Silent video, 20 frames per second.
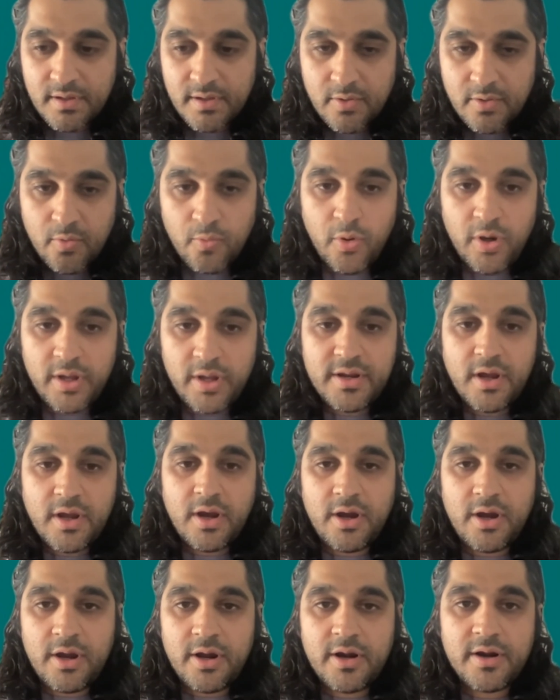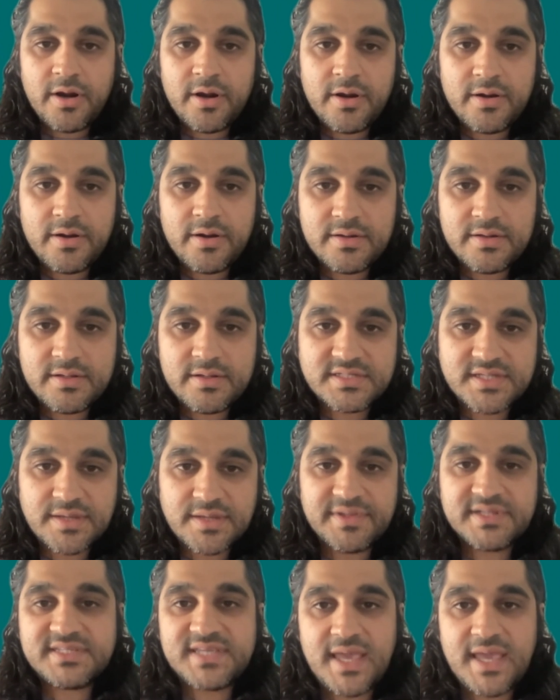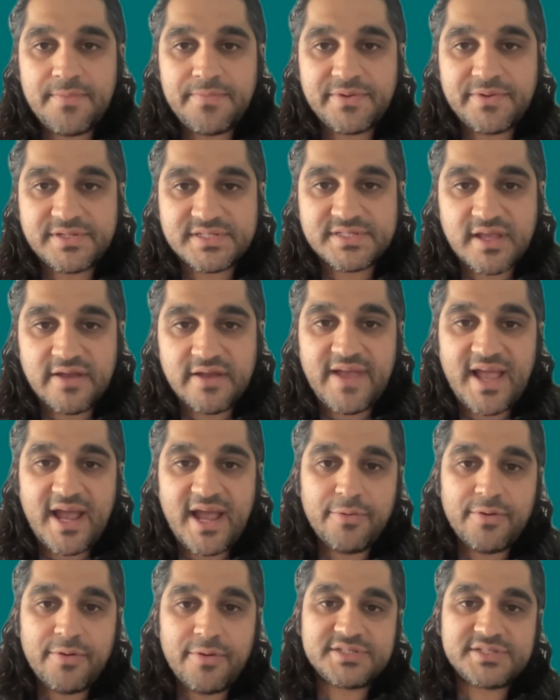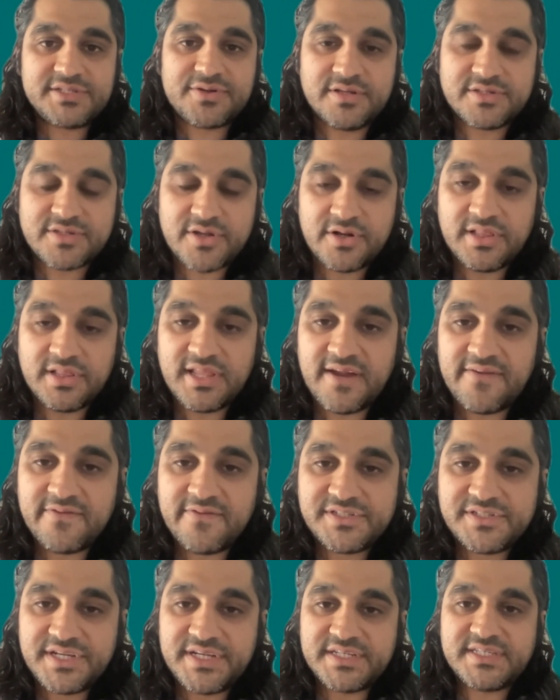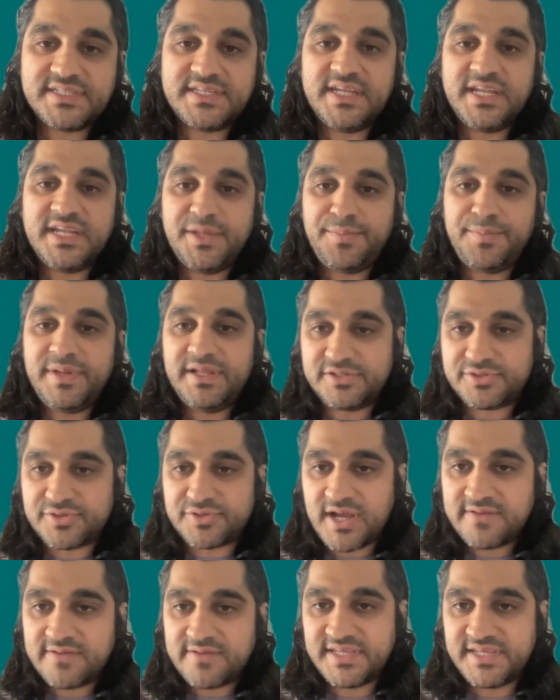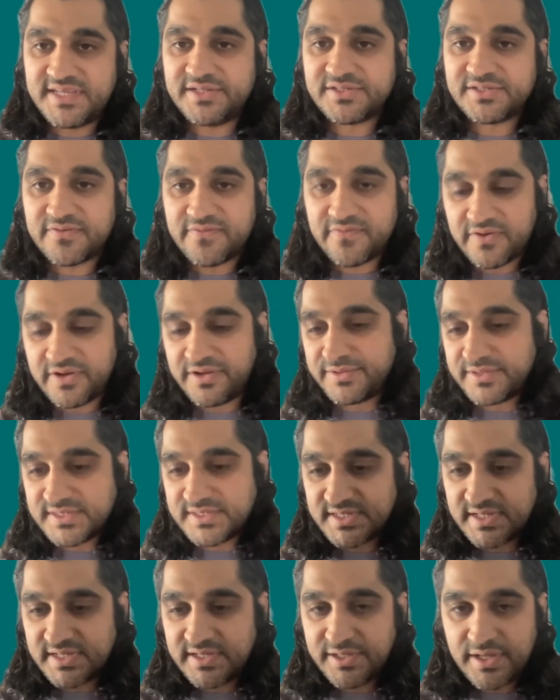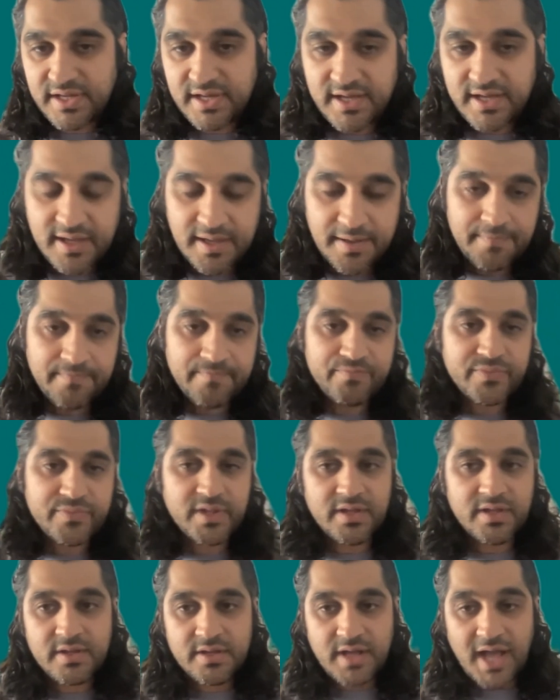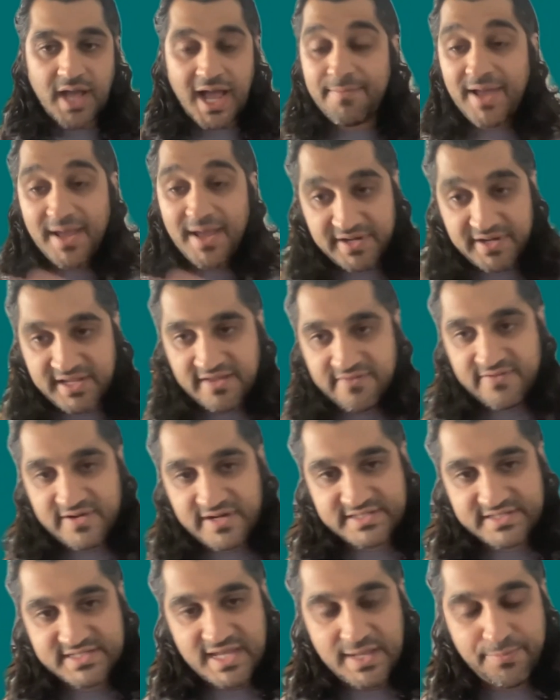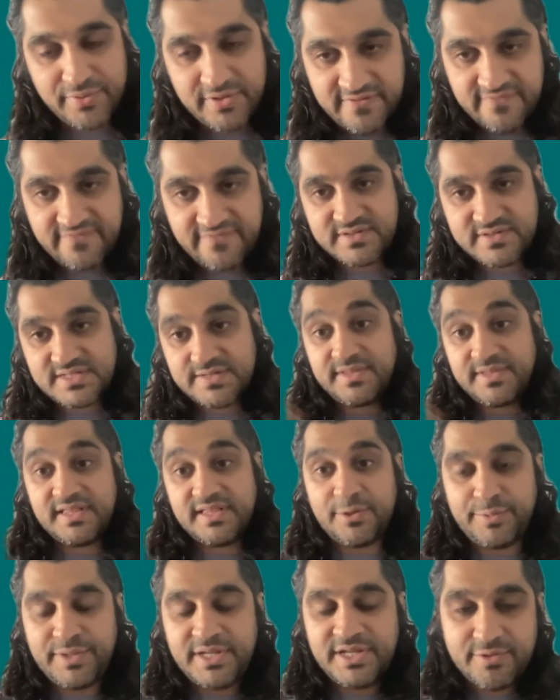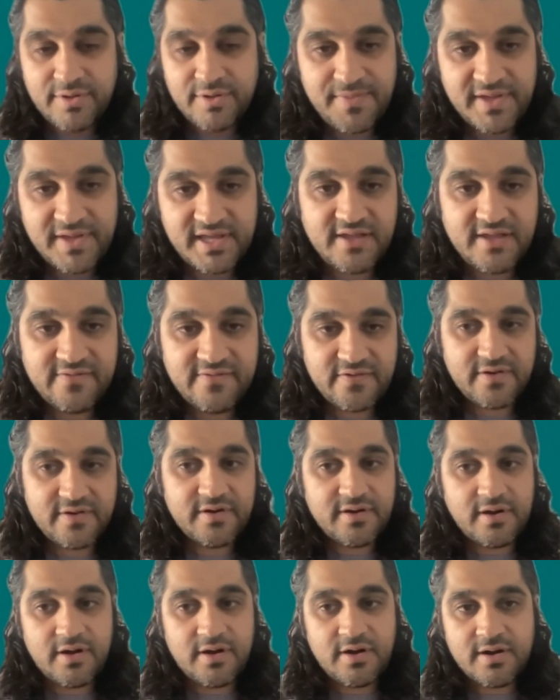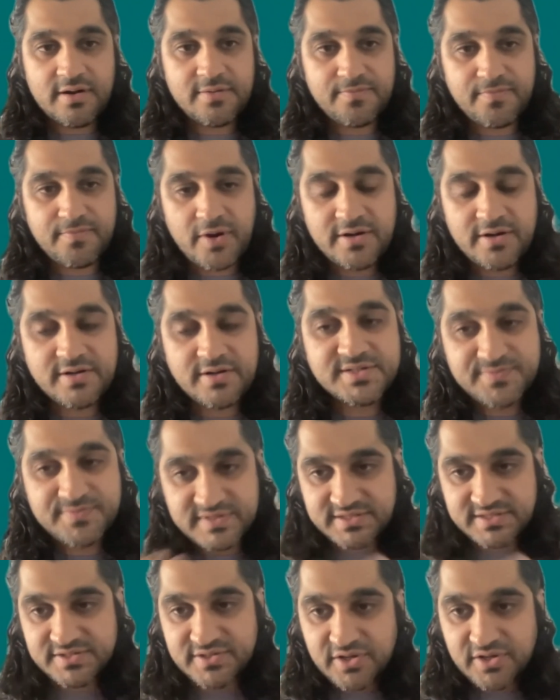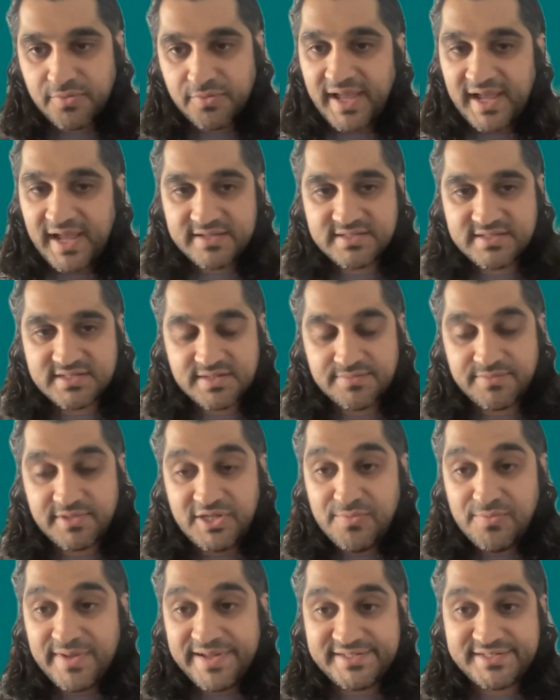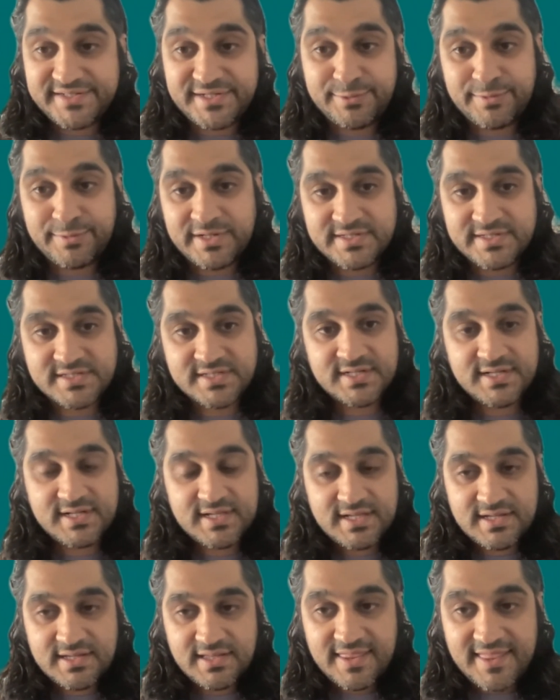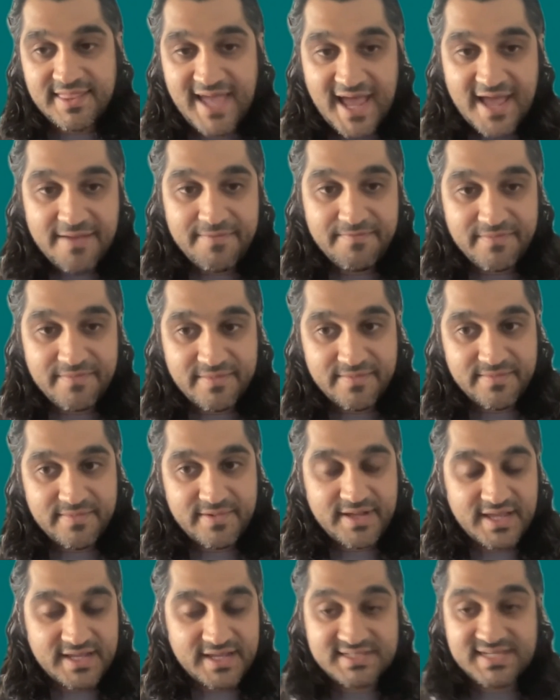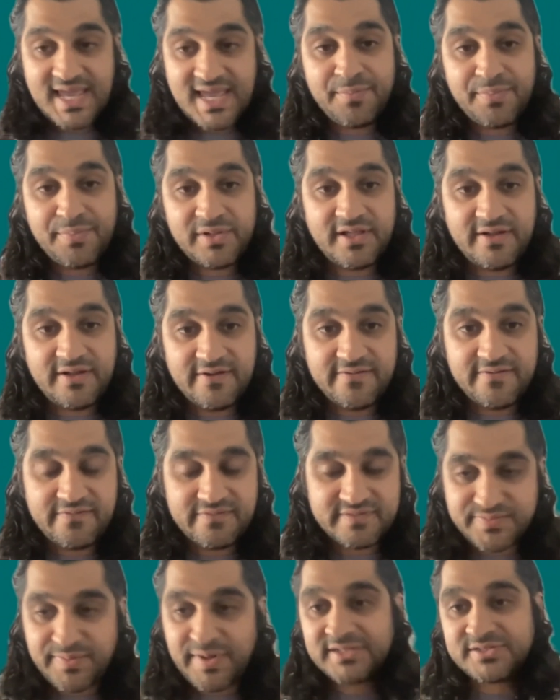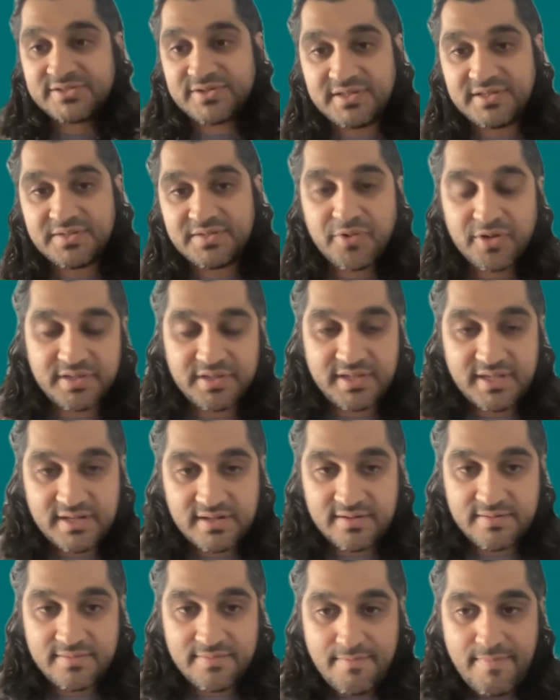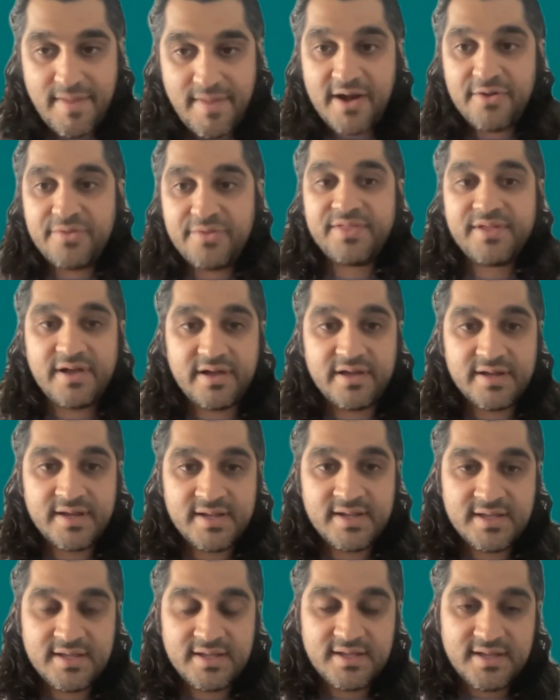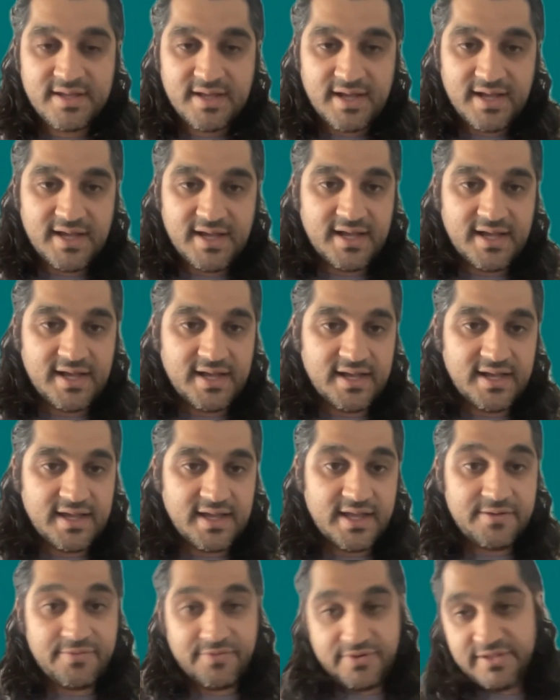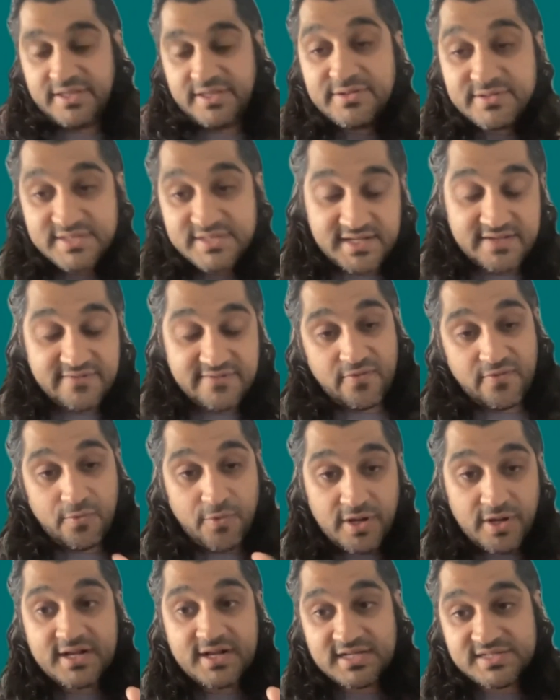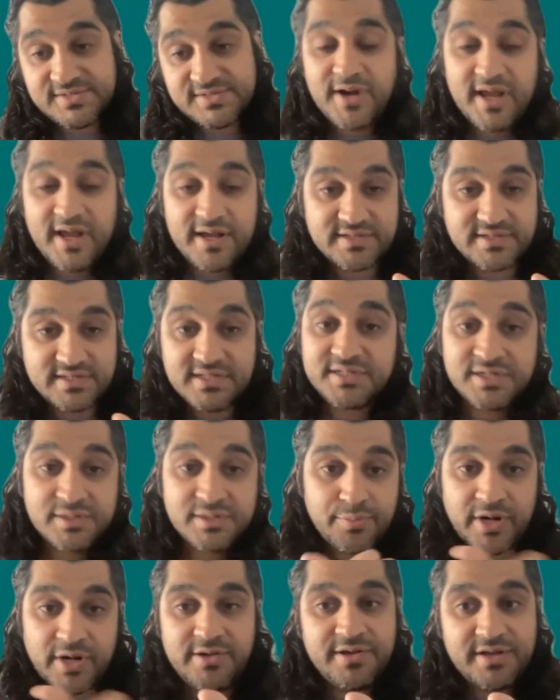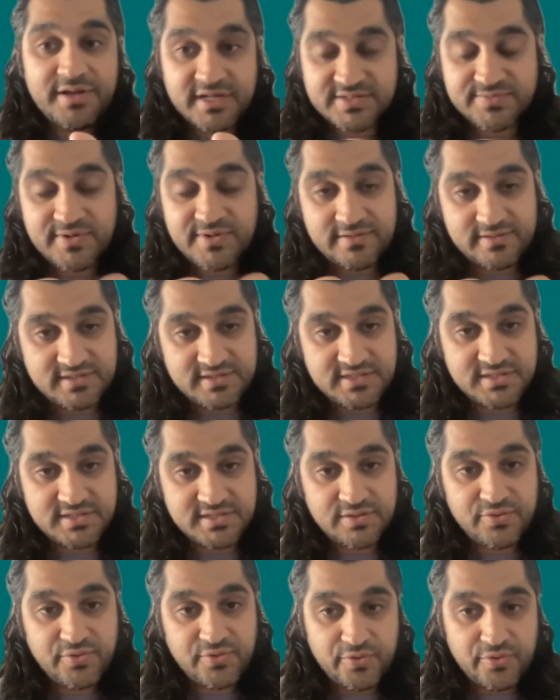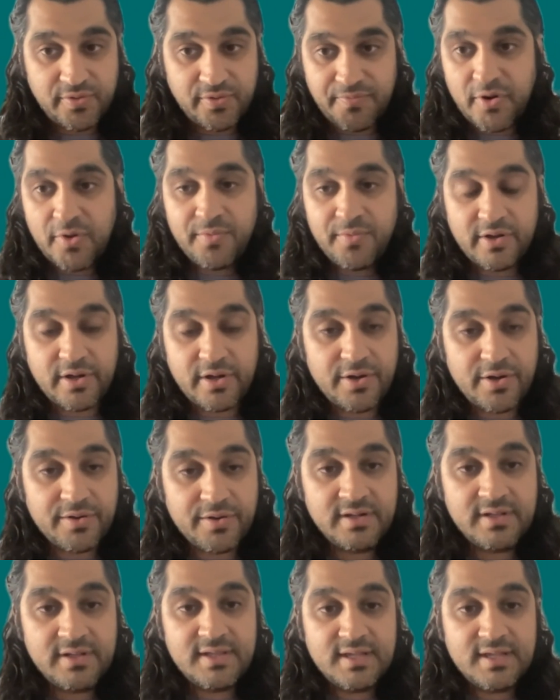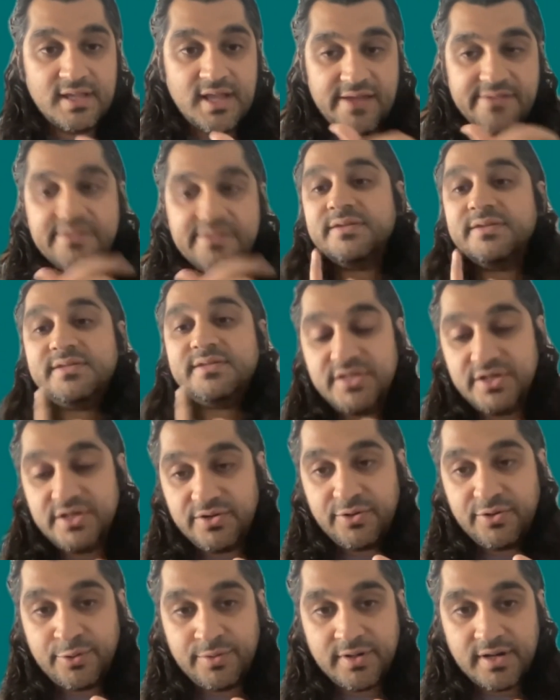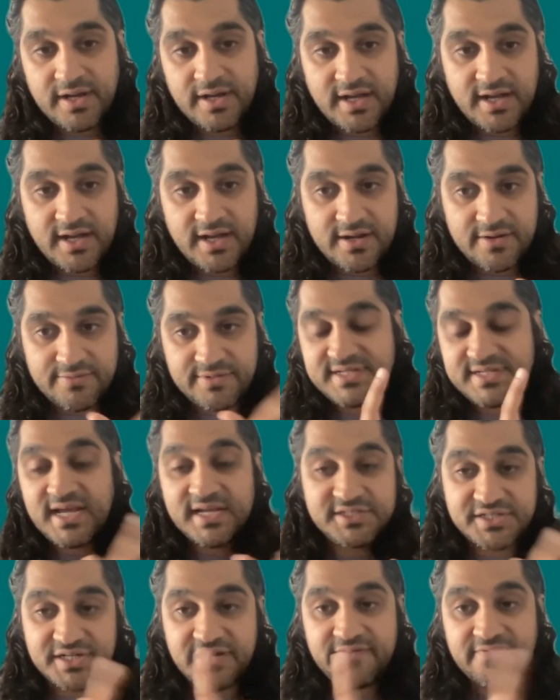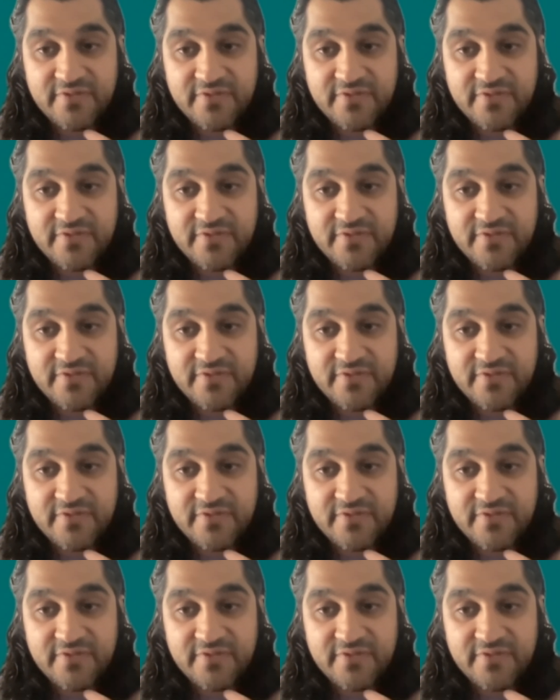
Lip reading: What are some examples of how restaurants are leveraging a CDP to drive sales or frequency? I'm happy to give an example of something that we do at Bicky for our partners, but to circle back to something you mentioned was that example of sponsoring the Brooklyn Marathon and really using it for one, customer acquisition, brand new customer acquisition through a promo code, and then two, retention and